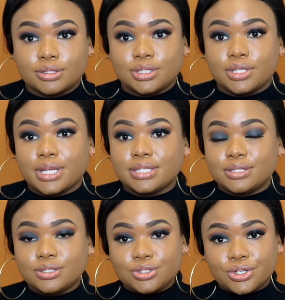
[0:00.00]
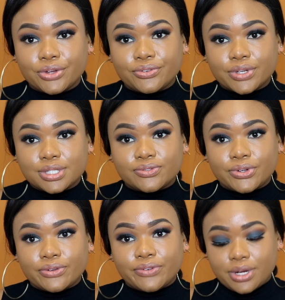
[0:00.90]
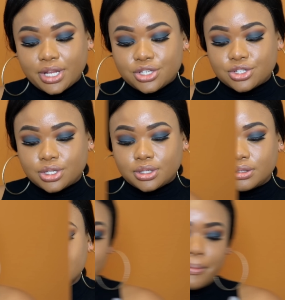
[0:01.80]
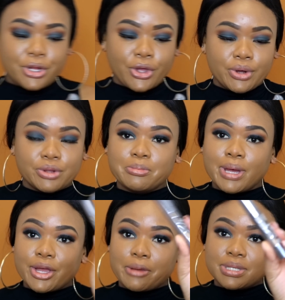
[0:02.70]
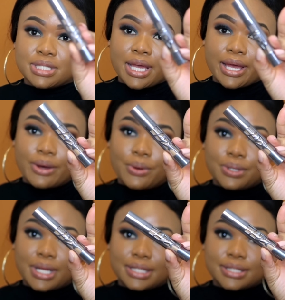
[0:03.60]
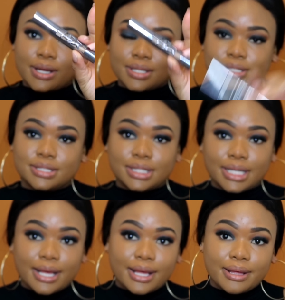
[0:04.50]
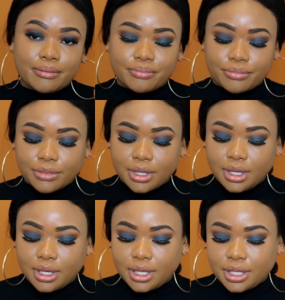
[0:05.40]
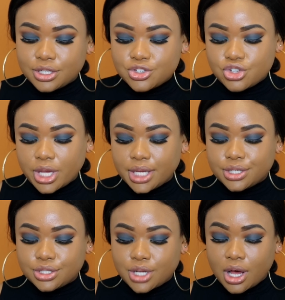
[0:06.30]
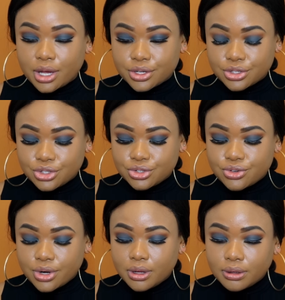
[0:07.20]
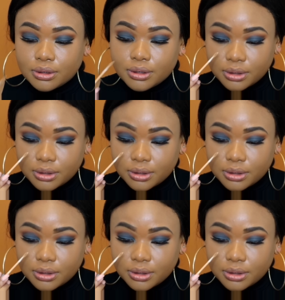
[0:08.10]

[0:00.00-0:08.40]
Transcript: So that's the Studio Fix Flow Foundation. I'm going to go in with my Urban Decay All Nighter Concealer in the shade Dark Neutral.